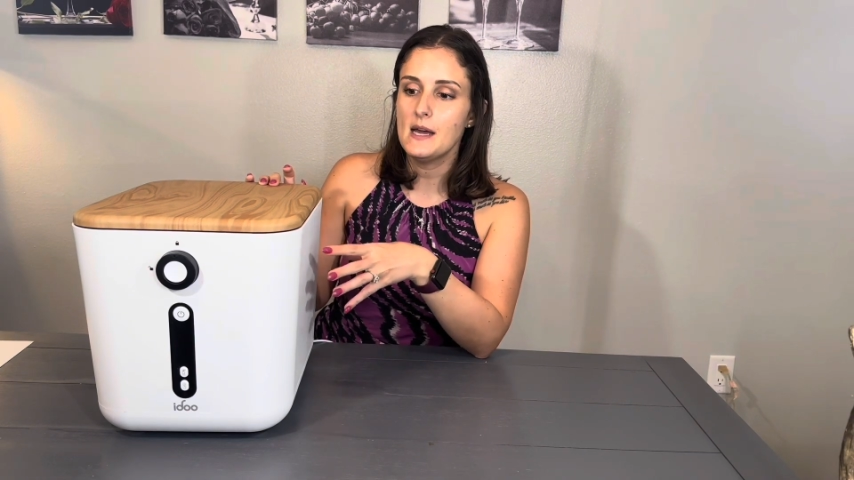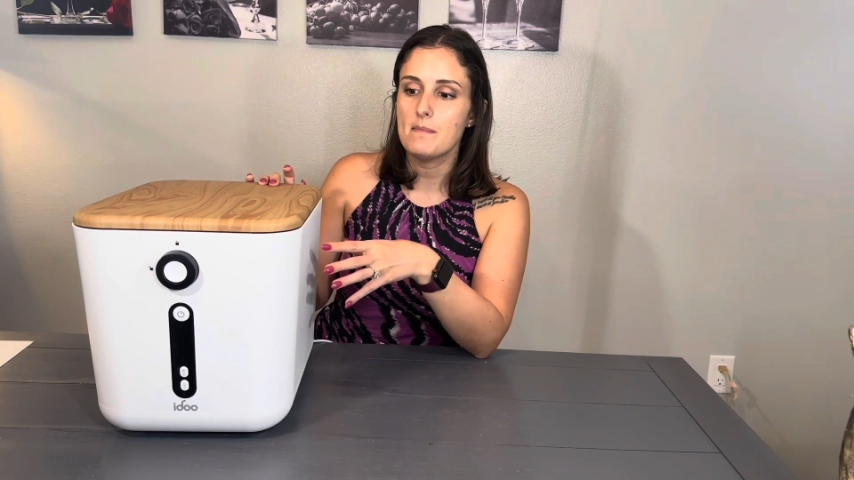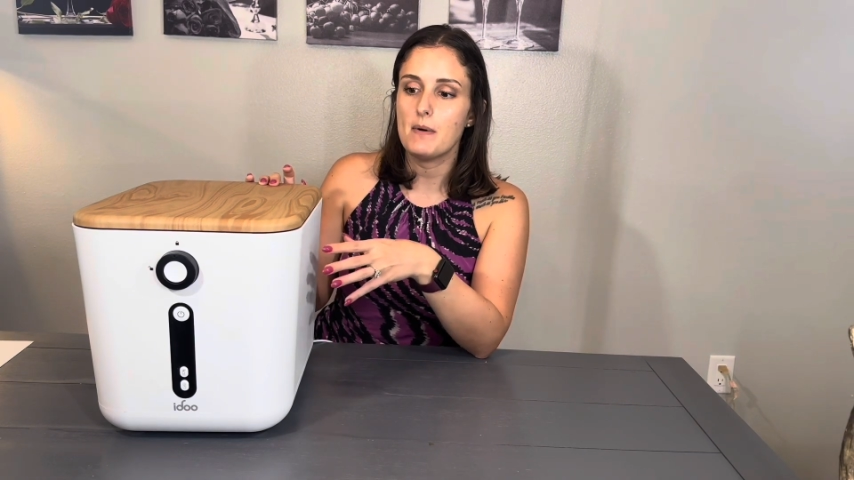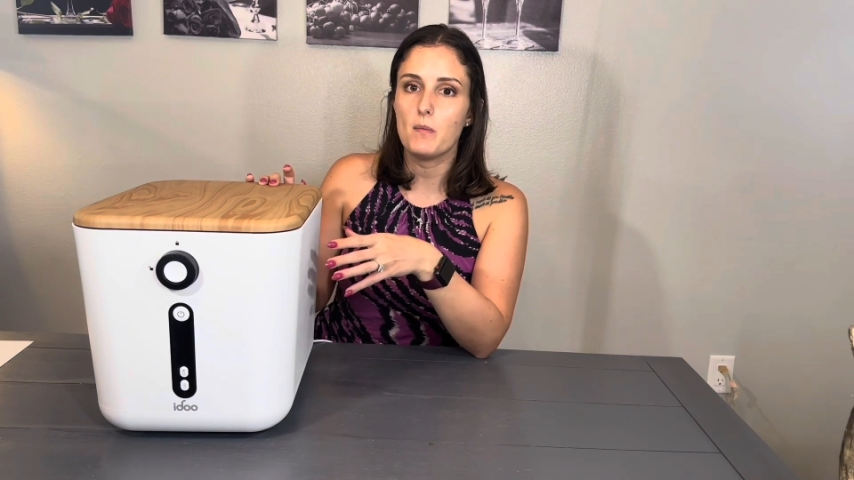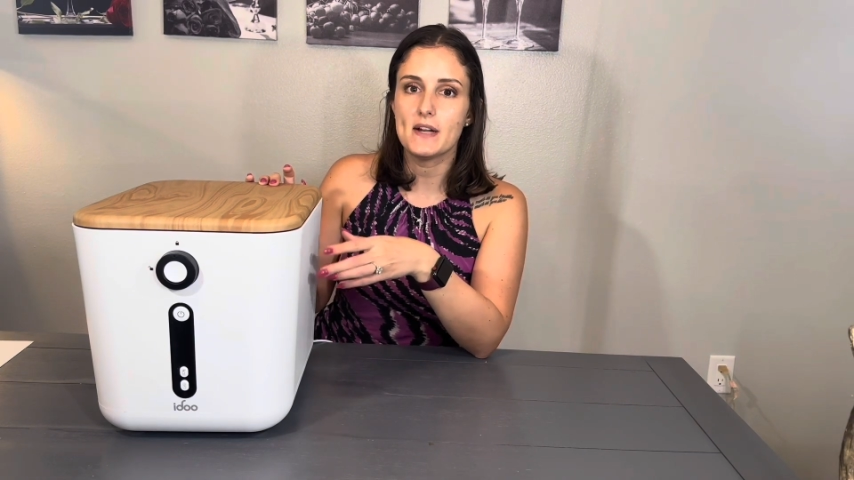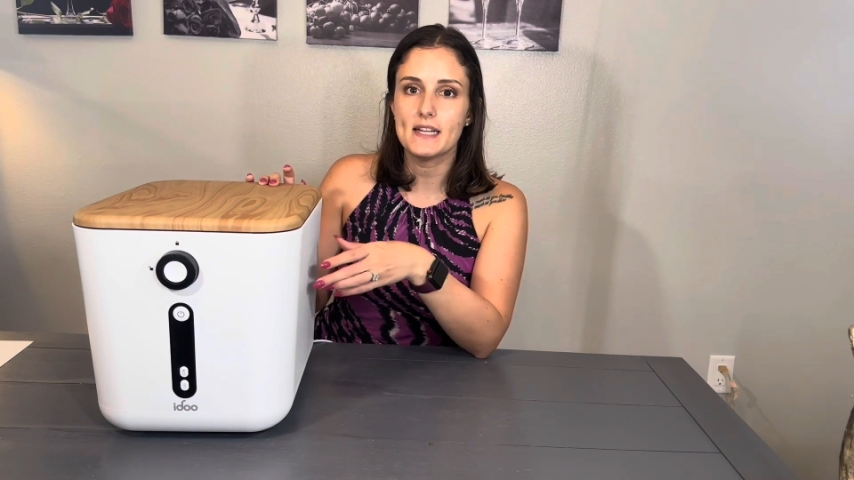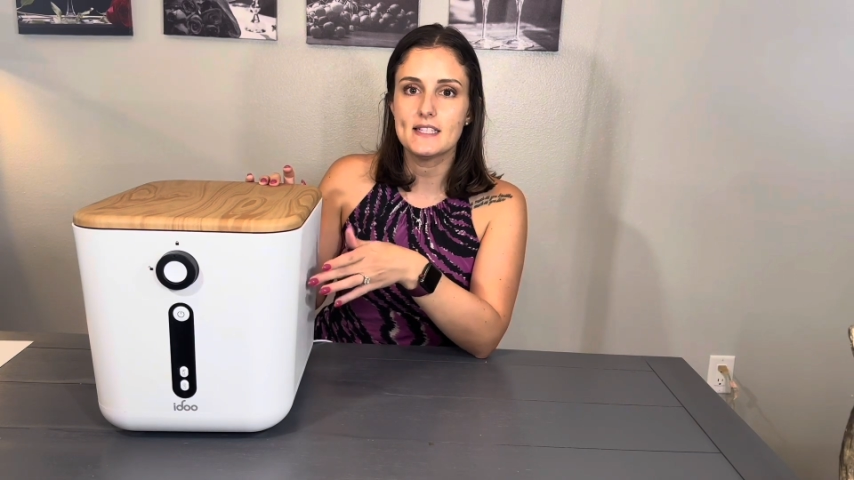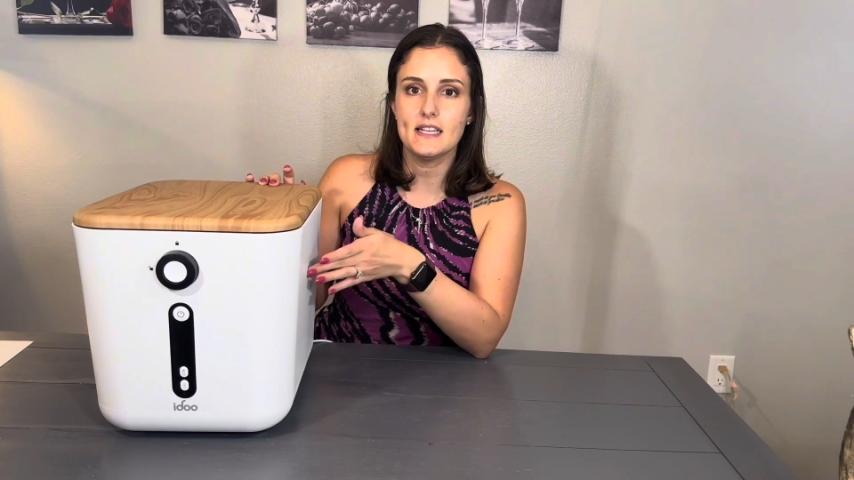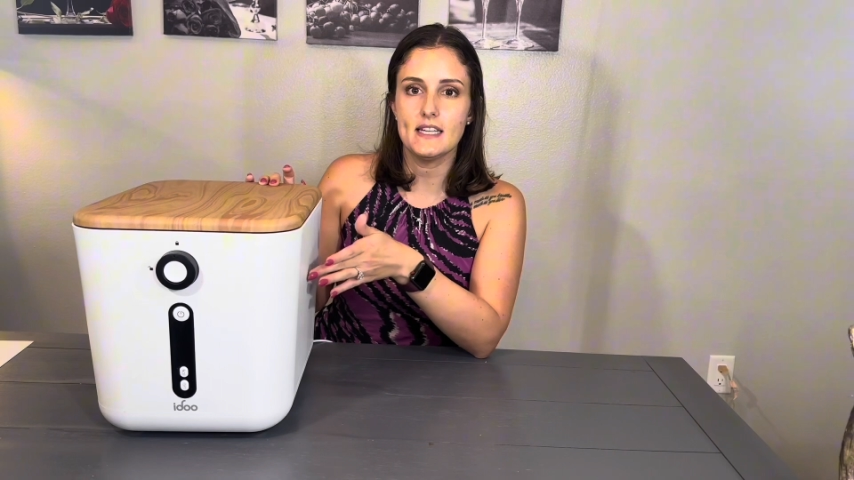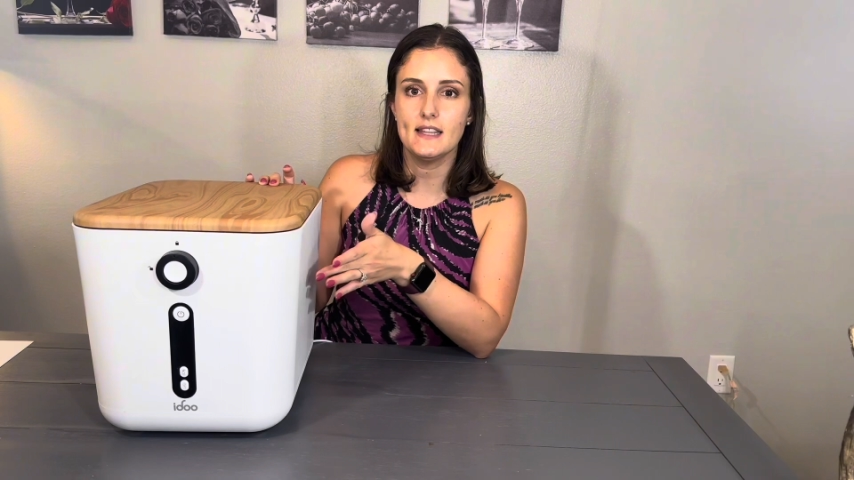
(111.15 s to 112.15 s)
but when it's
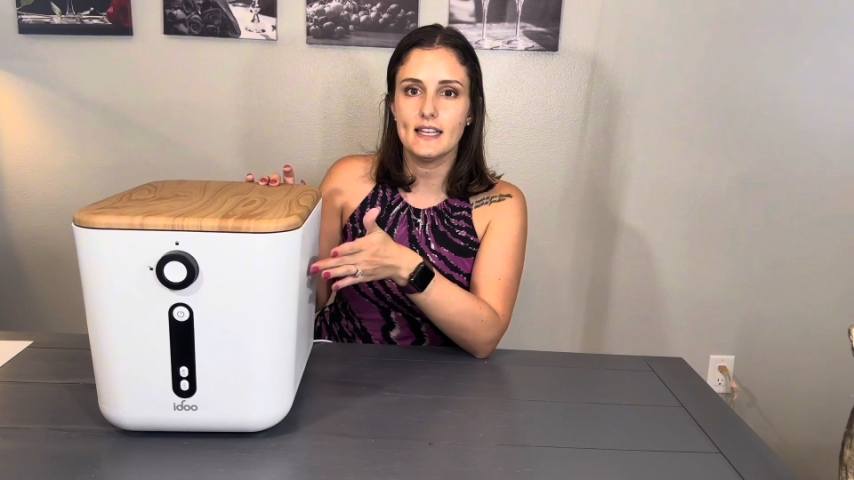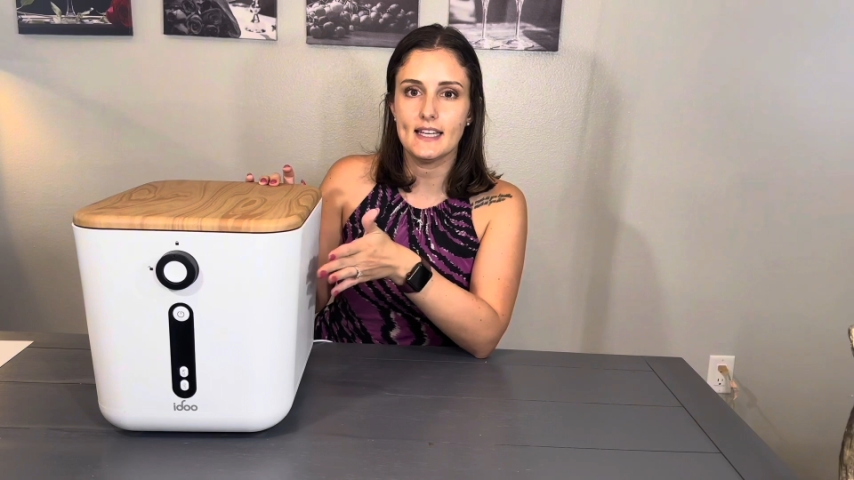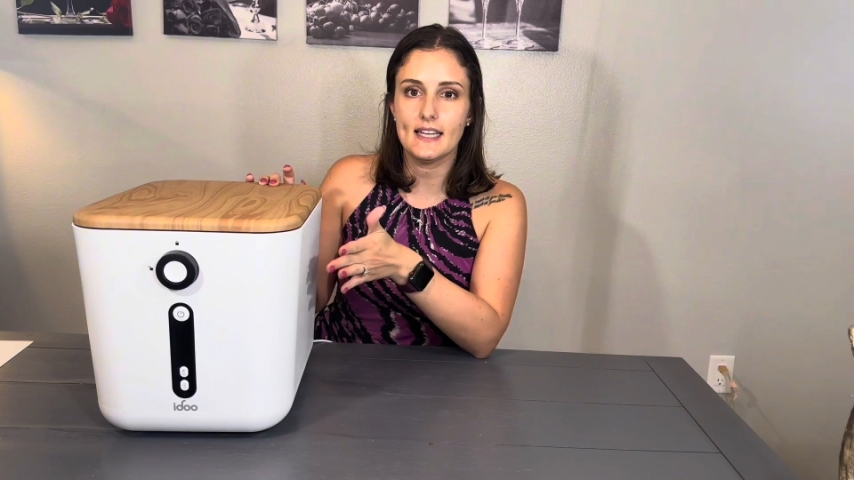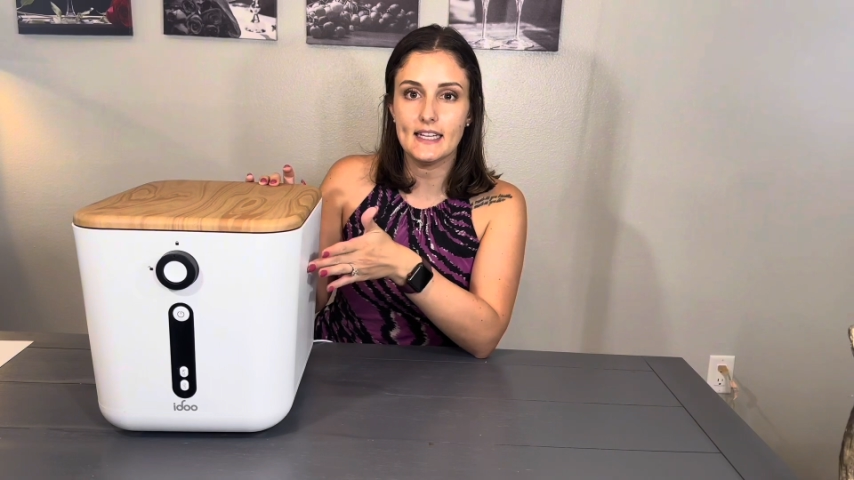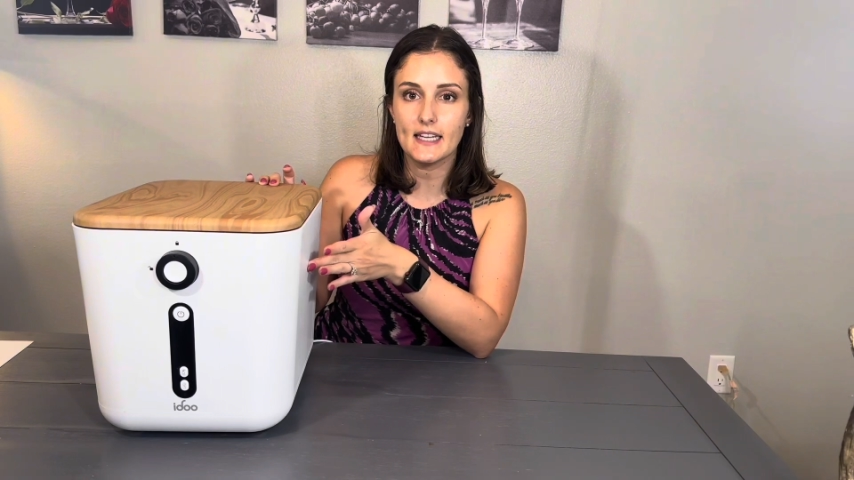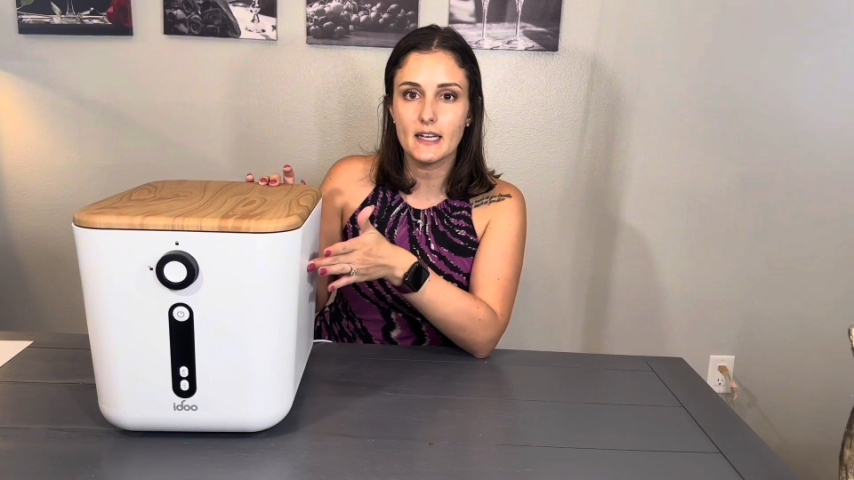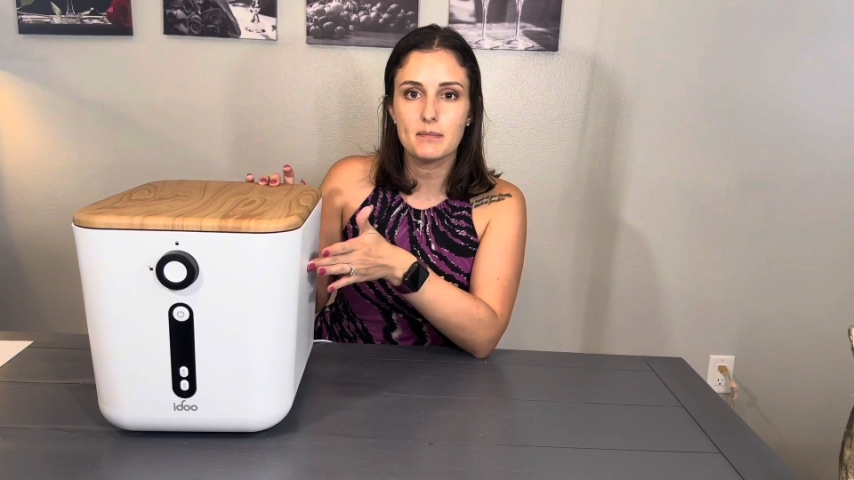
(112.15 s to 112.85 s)
in the heating